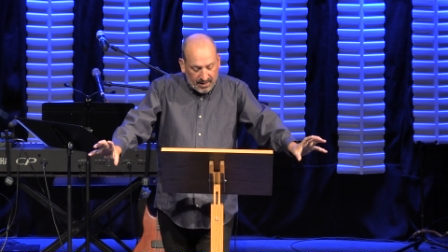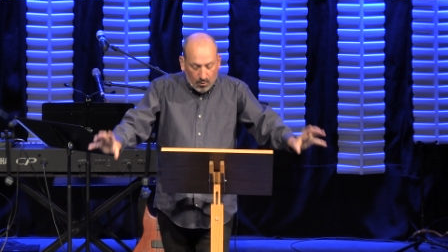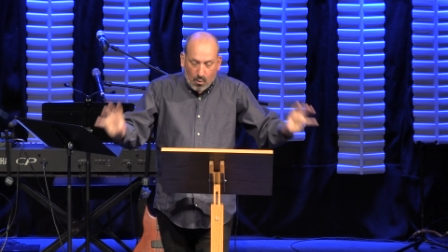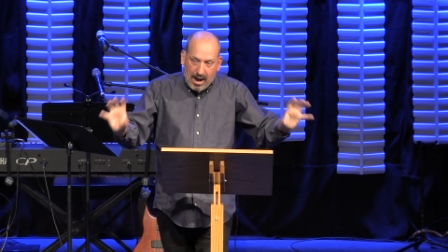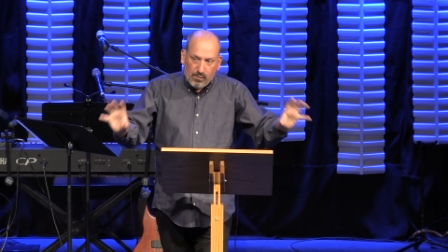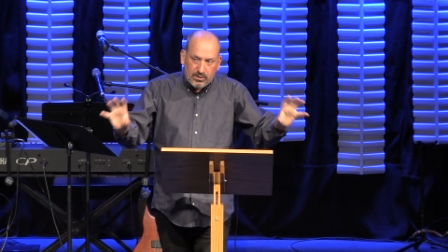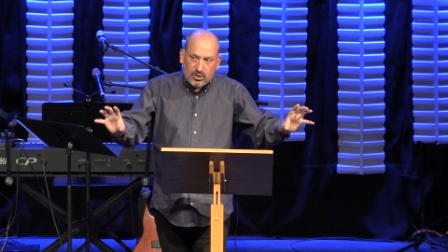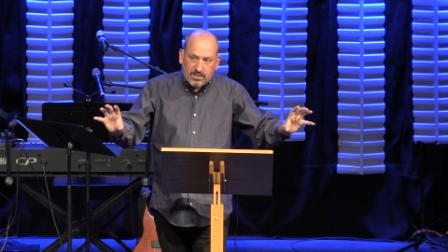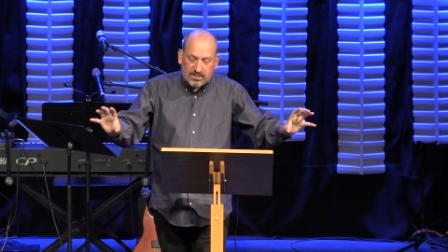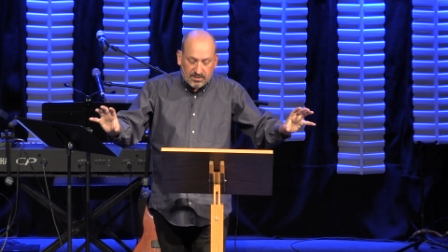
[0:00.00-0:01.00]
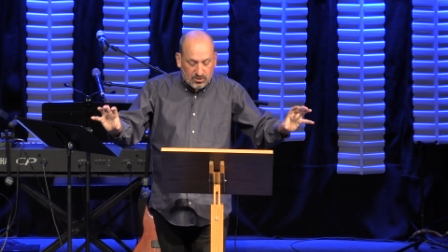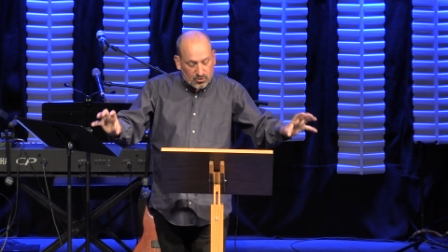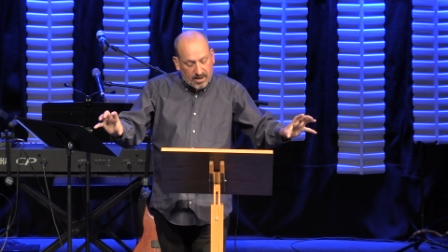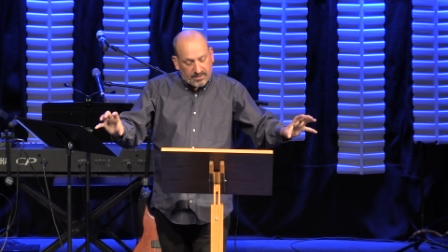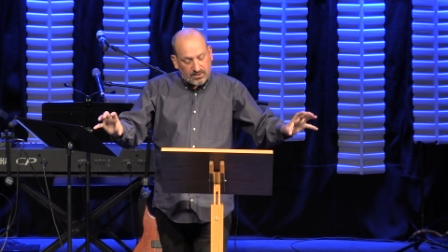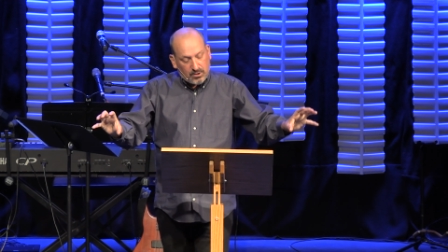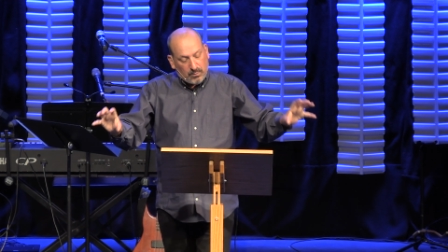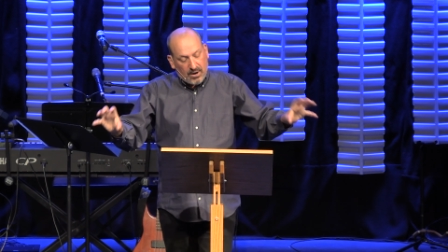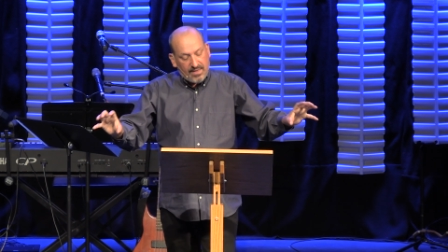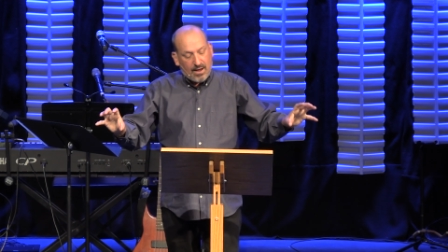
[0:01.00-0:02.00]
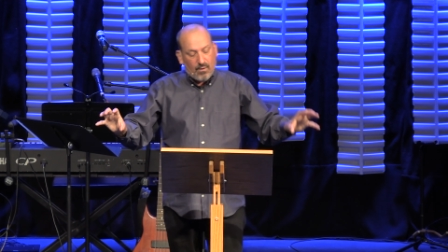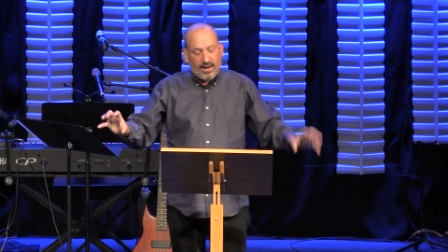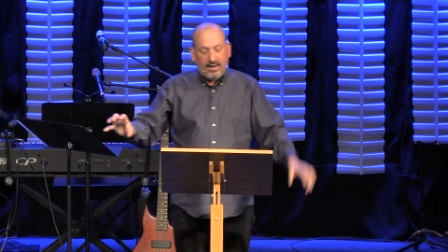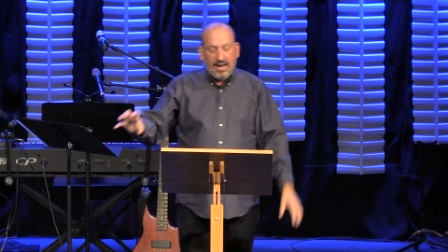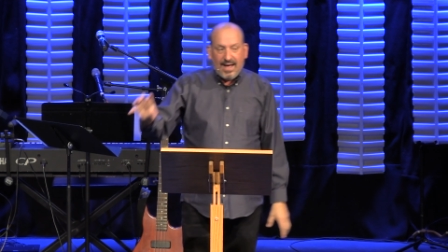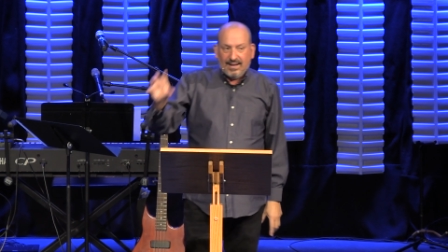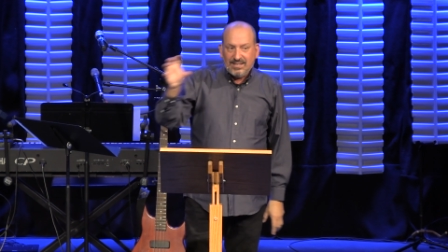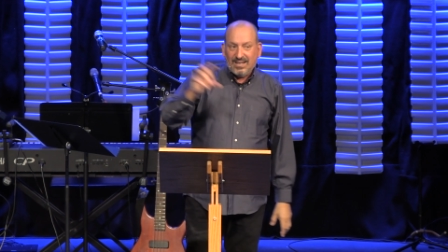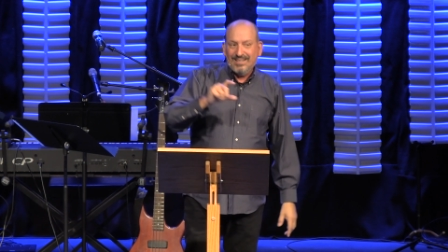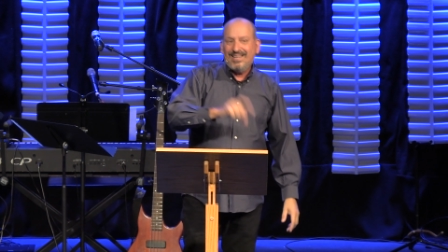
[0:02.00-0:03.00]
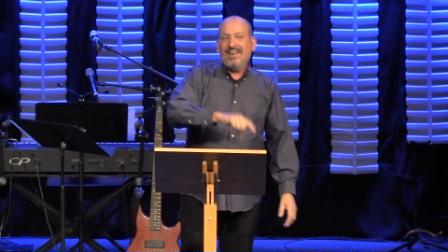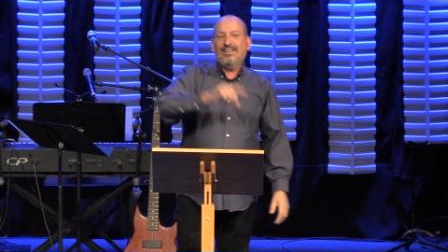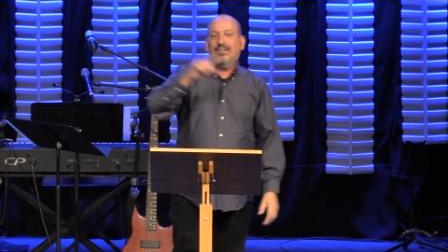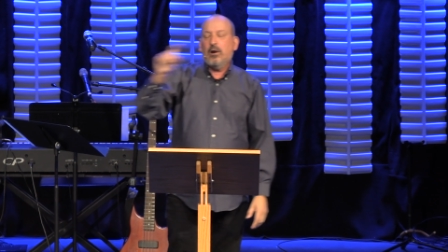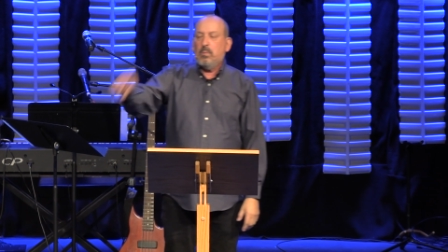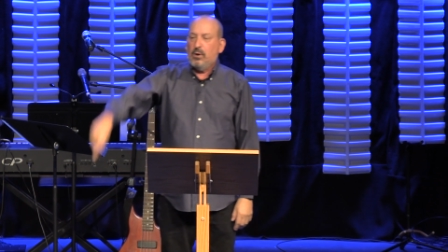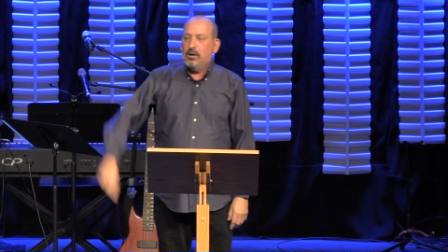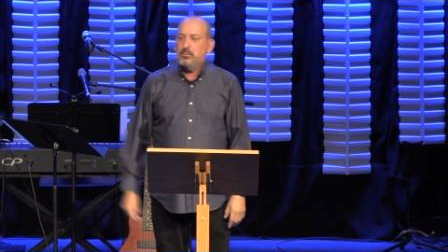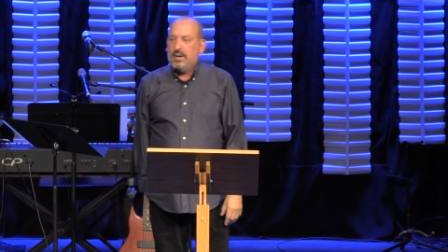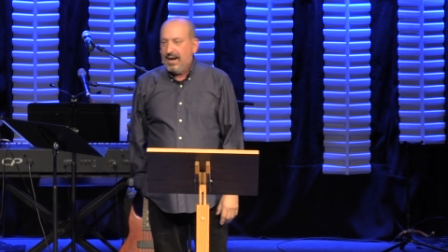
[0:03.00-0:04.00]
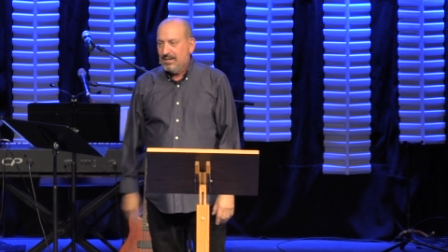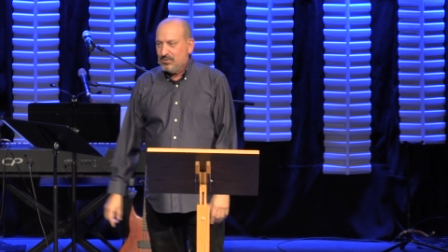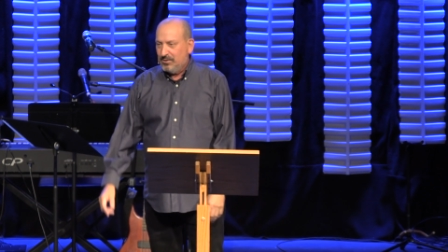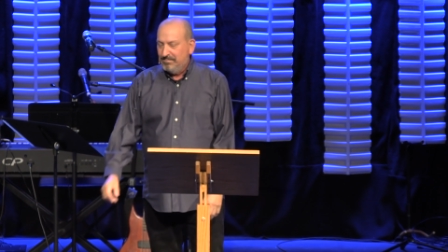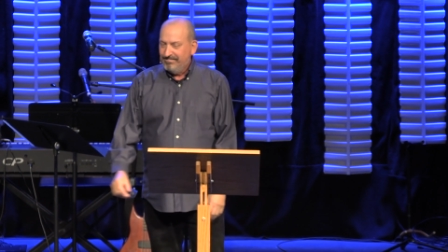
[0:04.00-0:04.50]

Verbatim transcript: Now, why would Jesus instruct us to pray that way unless he intended that our prayers be answered?